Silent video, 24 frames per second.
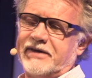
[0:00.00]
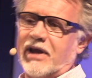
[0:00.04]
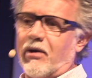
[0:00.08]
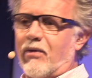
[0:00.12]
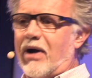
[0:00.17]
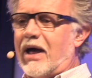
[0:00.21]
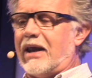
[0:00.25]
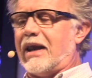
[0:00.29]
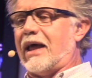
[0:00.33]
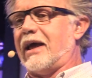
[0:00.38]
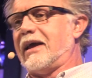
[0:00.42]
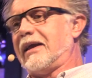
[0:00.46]
Now,
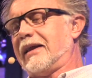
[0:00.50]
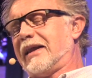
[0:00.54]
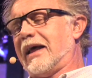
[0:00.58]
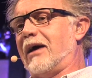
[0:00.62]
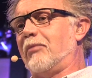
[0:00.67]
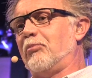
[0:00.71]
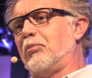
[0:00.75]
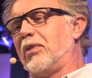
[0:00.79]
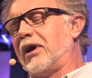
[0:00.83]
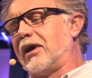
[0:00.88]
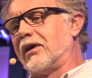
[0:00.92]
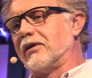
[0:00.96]
I like
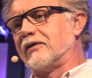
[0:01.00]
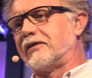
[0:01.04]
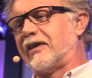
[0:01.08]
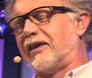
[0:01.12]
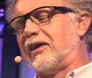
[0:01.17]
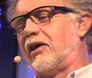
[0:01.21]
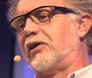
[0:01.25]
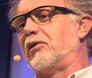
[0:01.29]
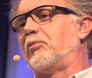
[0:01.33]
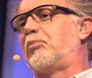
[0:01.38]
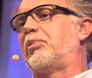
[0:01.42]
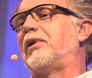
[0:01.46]
that because a
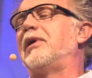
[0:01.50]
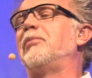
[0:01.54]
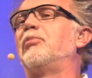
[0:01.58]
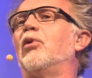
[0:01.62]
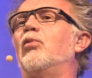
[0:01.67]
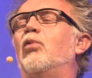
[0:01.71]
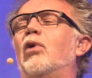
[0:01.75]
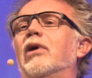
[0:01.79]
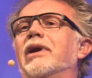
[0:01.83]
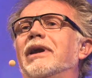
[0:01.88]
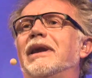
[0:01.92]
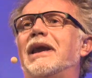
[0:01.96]
lot of people
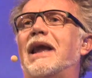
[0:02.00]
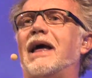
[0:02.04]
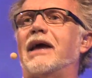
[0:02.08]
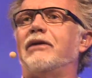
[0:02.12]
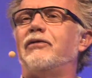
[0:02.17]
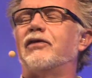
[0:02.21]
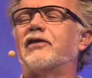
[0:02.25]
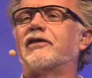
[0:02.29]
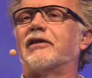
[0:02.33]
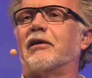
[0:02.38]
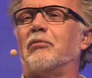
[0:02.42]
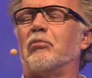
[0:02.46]
want
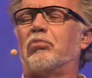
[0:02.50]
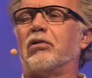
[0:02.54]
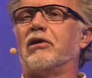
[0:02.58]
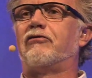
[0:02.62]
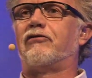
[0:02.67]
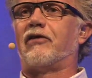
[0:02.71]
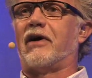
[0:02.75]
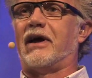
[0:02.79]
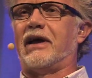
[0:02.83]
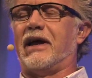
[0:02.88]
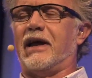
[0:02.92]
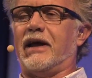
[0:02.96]
life
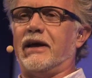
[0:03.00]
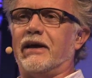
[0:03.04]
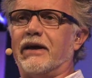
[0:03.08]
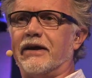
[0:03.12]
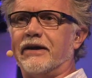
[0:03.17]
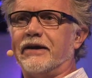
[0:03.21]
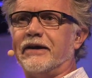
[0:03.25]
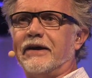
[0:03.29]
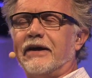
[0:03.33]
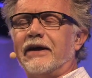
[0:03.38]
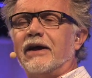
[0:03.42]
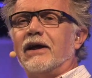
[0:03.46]
simplifying.
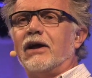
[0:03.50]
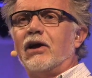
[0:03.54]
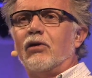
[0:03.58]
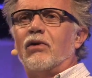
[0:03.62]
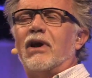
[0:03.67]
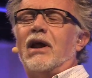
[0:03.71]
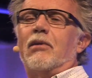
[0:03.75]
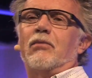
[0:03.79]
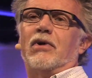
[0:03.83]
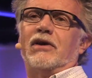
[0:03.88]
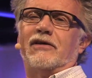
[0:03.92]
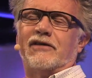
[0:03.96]

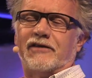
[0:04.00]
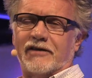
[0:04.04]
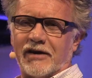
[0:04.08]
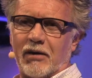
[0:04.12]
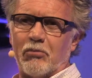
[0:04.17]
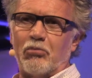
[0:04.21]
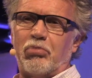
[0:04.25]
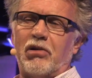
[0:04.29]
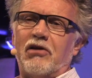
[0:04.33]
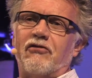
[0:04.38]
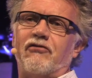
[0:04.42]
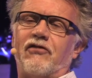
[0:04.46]
Well, I'm going to
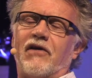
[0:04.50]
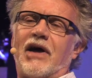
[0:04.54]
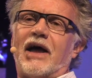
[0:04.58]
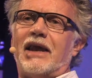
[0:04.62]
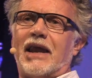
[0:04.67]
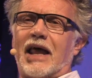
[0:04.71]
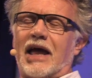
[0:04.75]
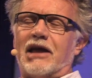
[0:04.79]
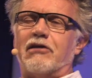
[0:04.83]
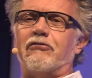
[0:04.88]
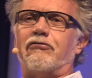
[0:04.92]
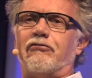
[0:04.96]
simplify
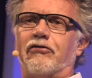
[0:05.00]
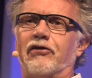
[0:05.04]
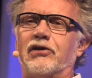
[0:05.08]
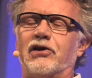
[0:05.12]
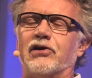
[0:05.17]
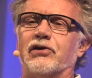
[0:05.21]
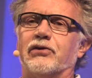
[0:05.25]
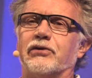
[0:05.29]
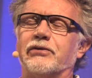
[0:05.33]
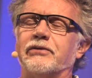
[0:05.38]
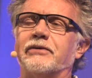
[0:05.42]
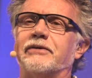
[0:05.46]
life for
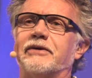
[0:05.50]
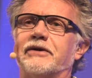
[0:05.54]
you.